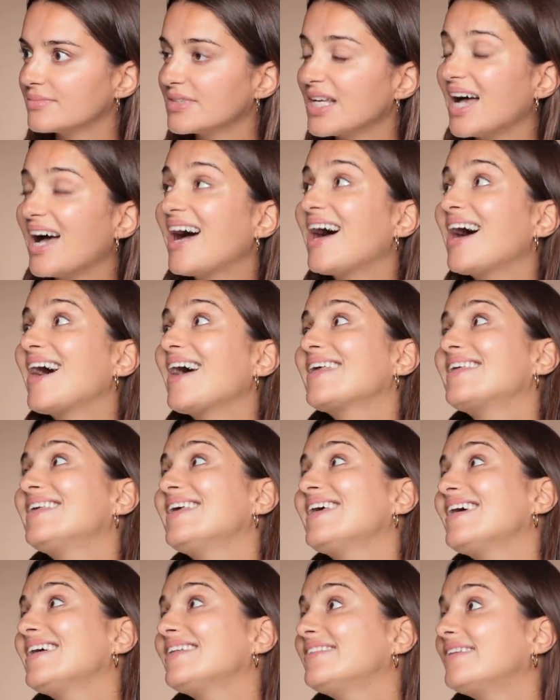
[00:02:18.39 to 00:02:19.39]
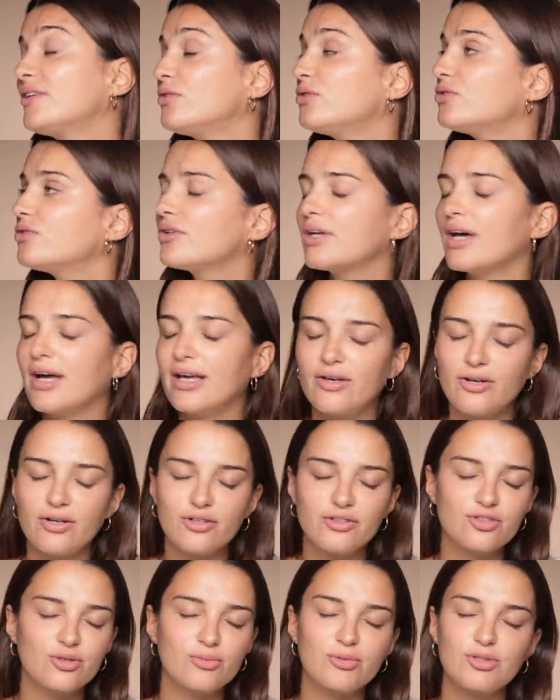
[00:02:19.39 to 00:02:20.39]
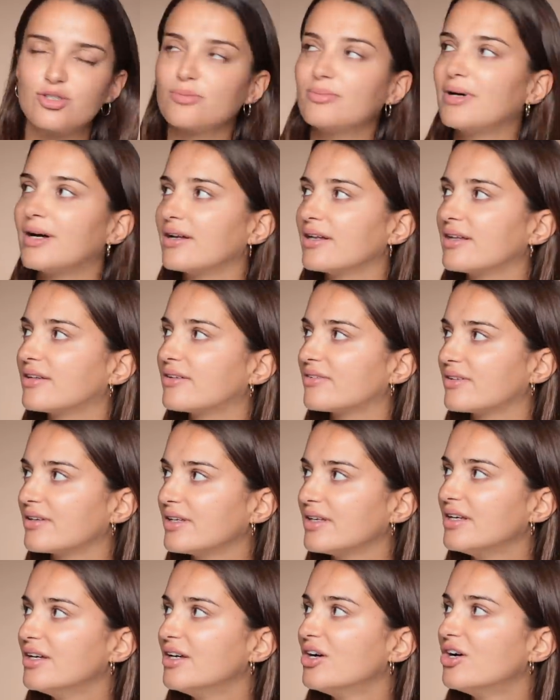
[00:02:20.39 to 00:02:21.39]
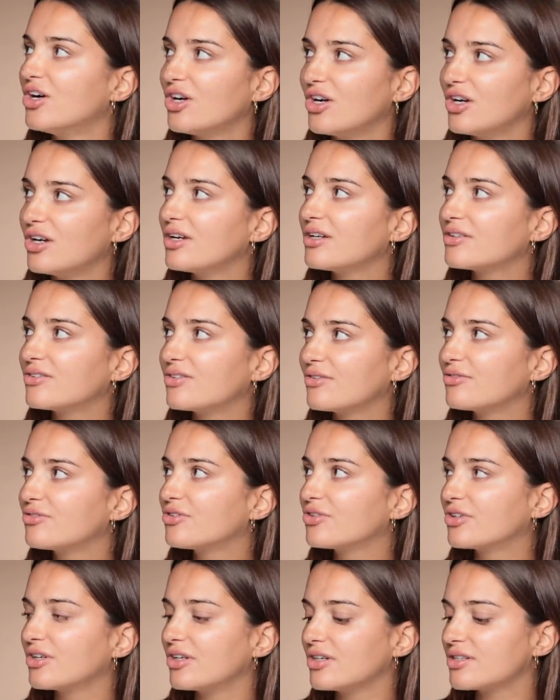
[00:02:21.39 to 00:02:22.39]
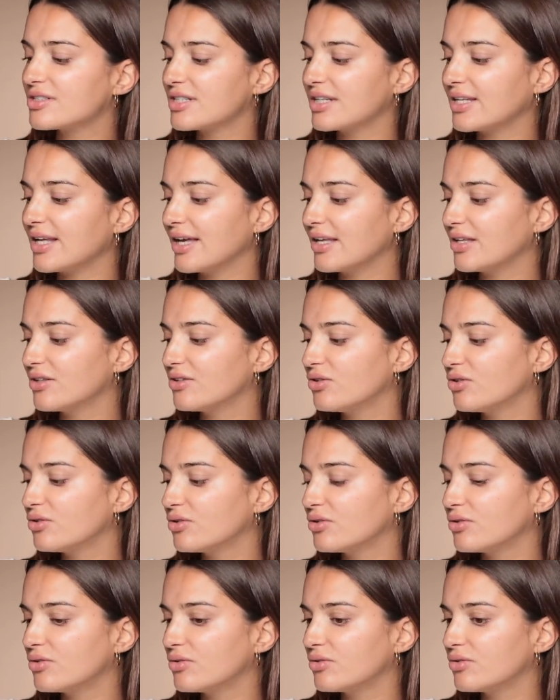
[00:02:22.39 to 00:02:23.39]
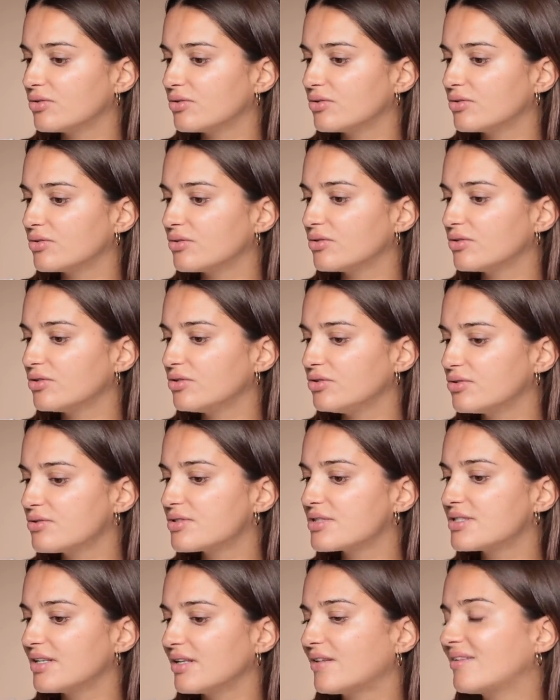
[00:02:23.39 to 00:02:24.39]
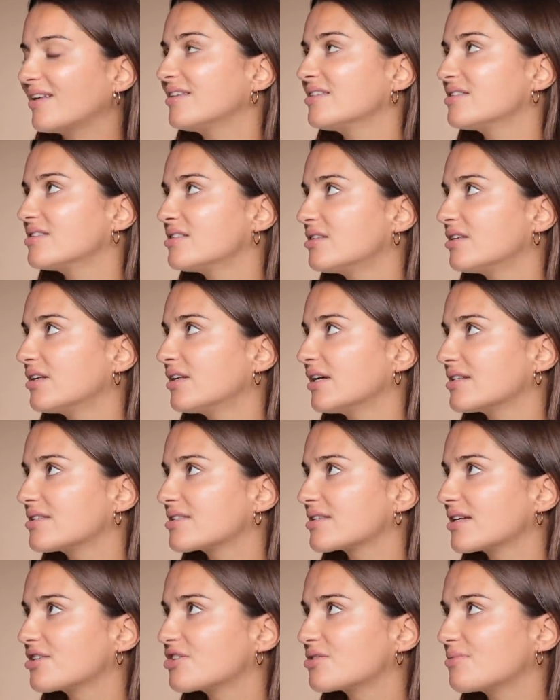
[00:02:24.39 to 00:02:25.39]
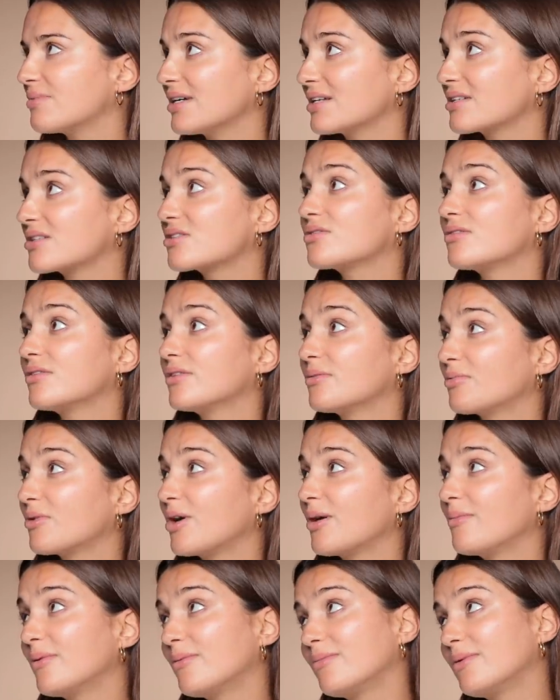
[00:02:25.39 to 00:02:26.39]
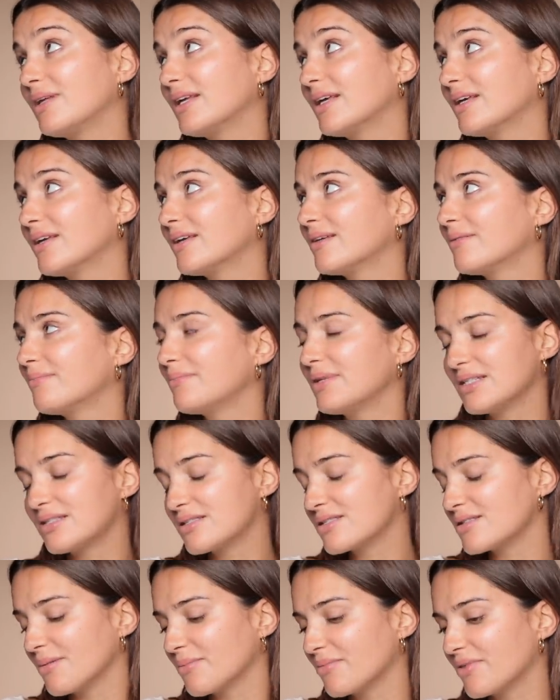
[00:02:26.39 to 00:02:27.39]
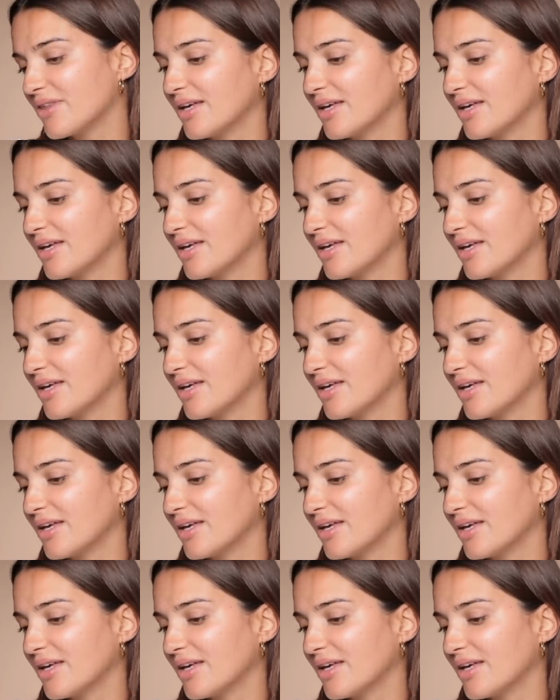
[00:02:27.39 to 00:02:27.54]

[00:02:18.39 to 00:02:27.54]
Ah, yeah. You know, I heard so much about it. A lot of the girls that I know used it and didn't have stretch marks, so it probably means something.